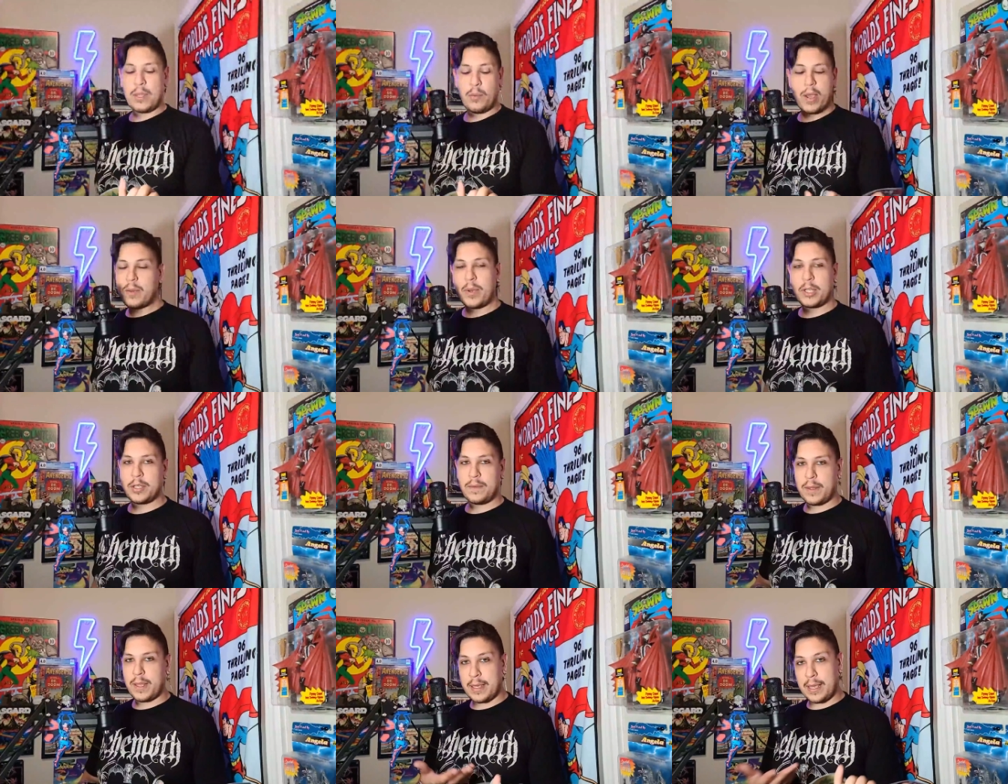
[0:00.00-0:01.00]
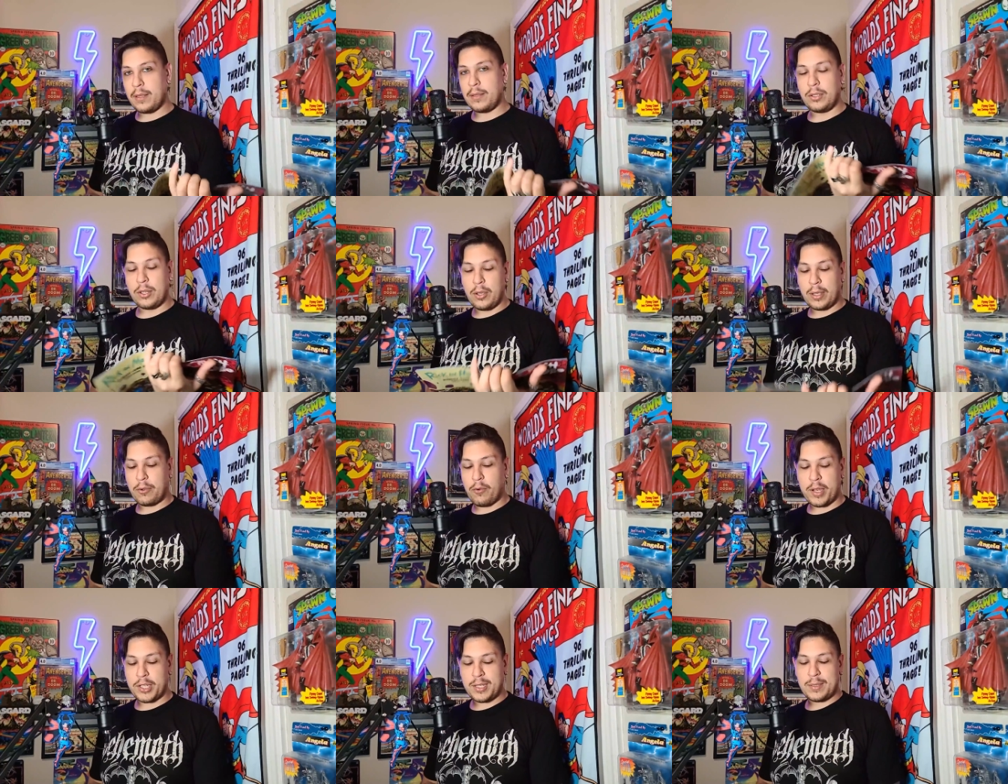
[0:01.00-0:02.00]
read much of like look,
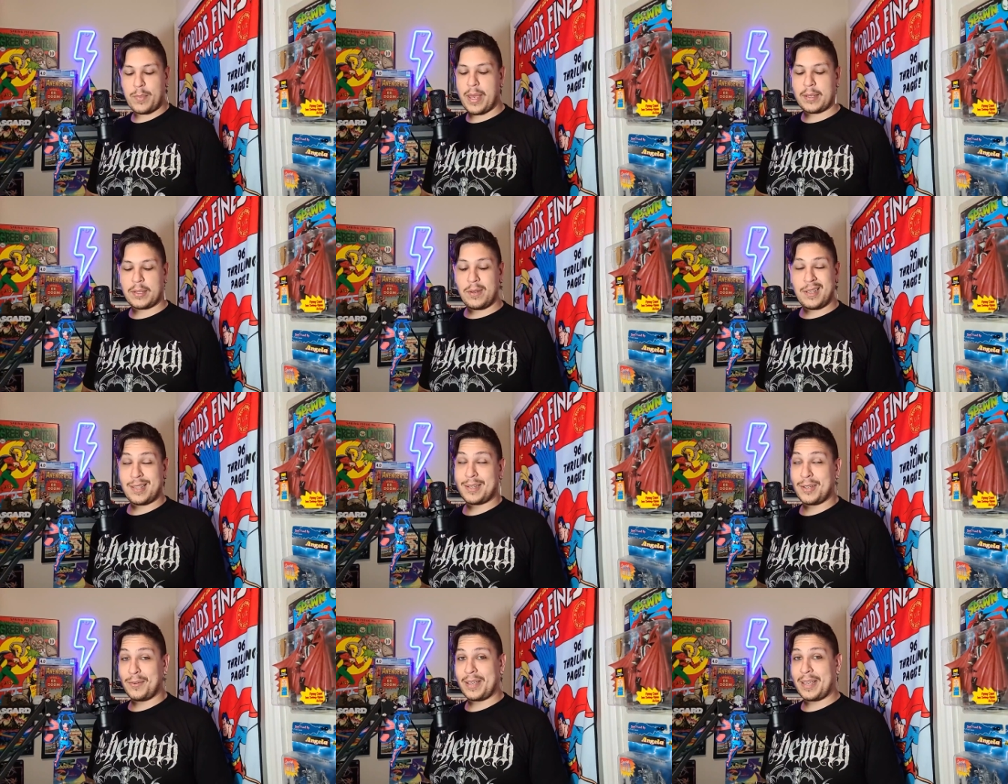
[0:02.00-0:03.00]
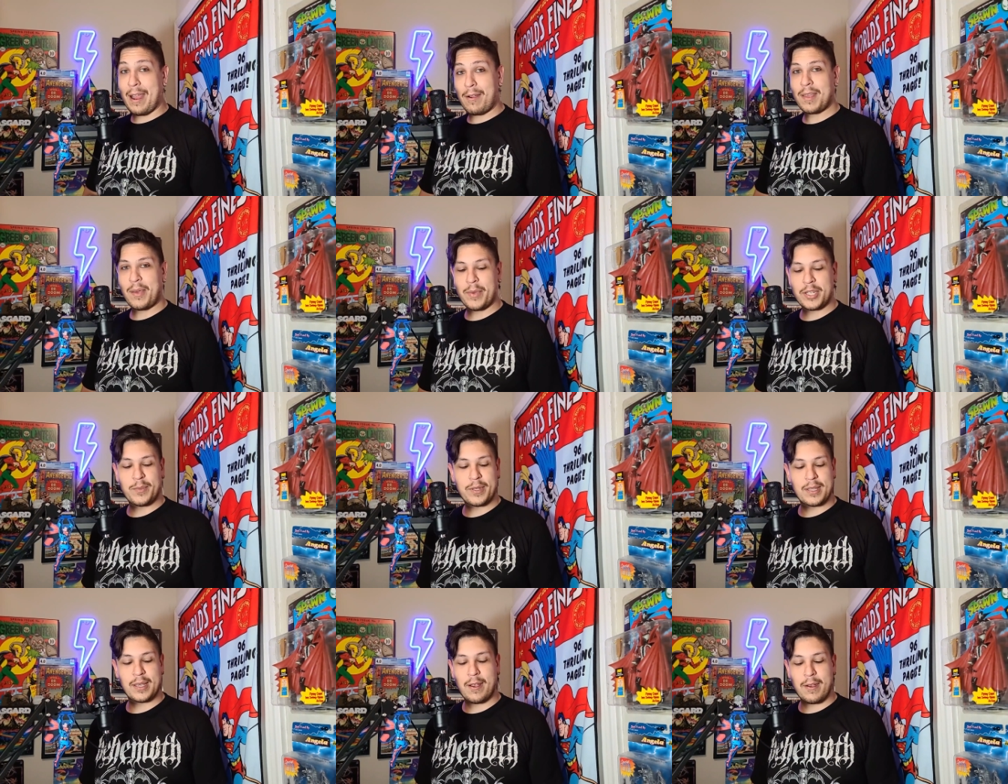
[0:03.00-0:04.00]
Crush's backstory because I don't care that much about
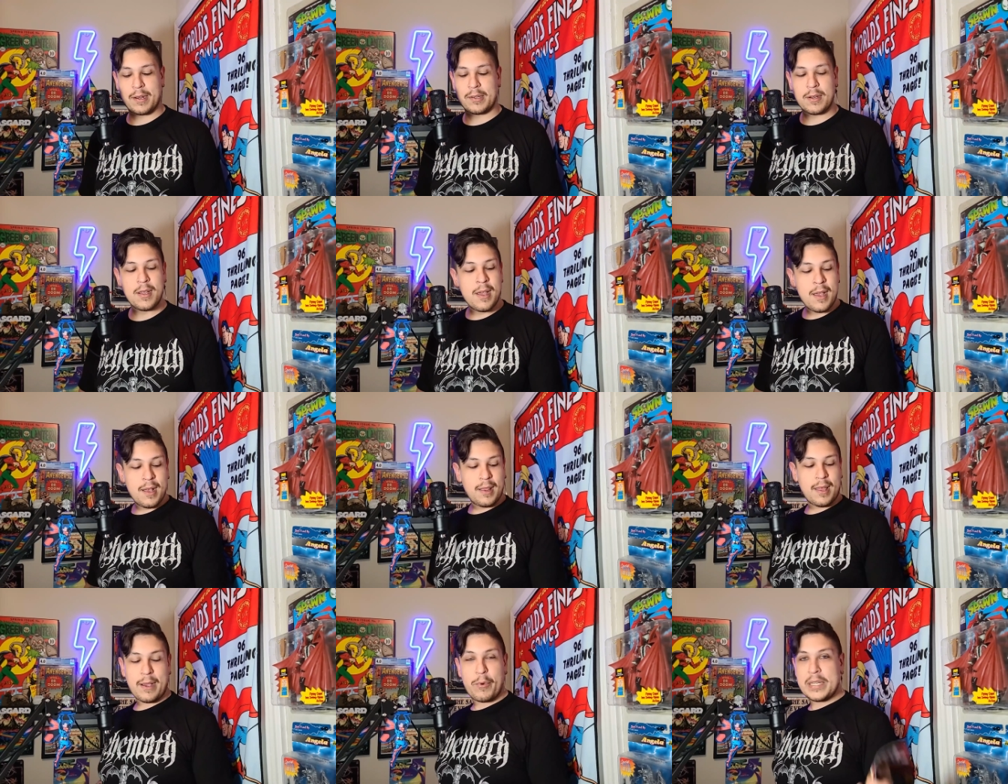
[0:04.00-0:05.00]
the character. Like we